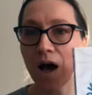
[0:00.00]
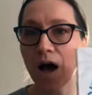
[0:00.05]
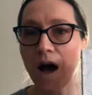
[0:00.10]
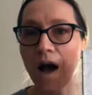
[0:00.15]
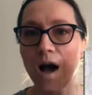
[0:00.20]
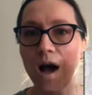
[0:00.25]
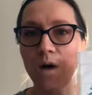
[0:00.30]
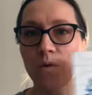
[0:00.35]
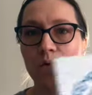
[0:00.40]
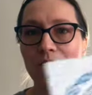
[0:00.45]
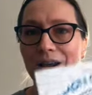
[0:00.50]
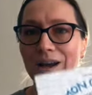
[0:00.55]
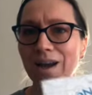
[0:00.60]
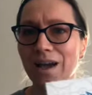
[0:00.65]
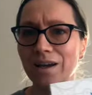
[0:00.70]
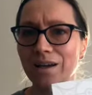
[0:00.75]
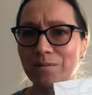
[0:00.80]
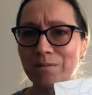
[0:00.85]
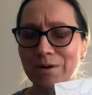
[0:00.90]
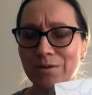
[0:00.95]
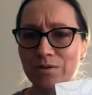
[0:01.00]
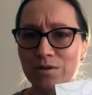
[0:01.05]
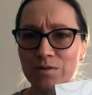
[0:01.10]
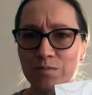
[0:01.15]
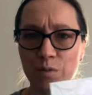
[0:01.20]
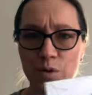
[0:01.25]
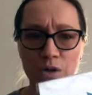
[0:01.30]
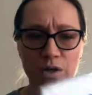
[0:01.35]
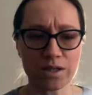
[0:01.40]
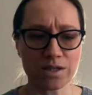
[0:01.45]
What I like about this
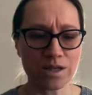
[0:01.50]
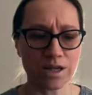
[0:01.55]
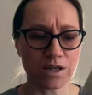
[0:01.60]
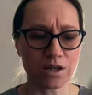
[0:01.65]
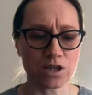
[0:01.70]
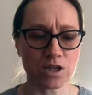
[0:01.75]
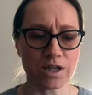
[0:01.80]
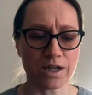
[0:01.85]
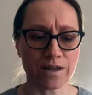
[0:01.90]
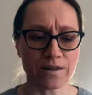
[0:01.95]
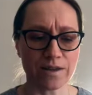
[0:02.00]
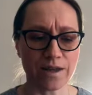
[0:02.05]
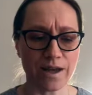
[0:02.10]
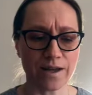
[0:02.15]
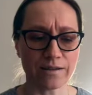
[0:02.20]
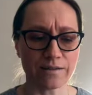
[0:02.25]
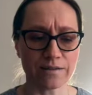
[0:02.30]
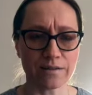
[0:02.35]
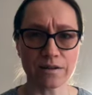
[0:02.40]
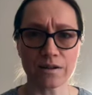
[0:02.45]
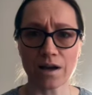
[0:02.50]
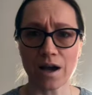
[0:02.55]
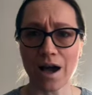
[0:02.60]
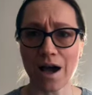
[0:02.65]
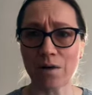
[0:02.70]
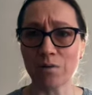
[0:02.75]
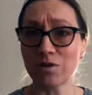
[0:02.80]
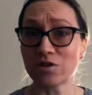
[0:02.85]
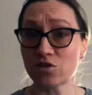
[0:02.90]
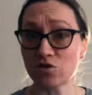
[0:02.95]
book is actually that
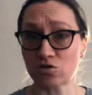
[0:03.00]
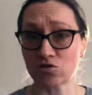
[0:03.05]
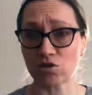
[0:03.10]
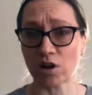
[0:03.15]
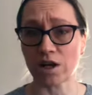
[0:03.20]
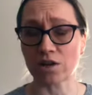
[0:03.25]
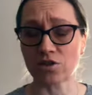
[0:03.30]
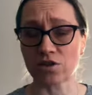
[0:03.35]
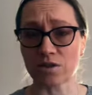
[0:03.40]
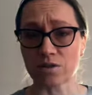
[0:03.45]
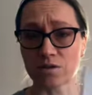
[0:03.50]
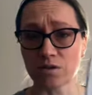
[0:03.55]
how it's structured.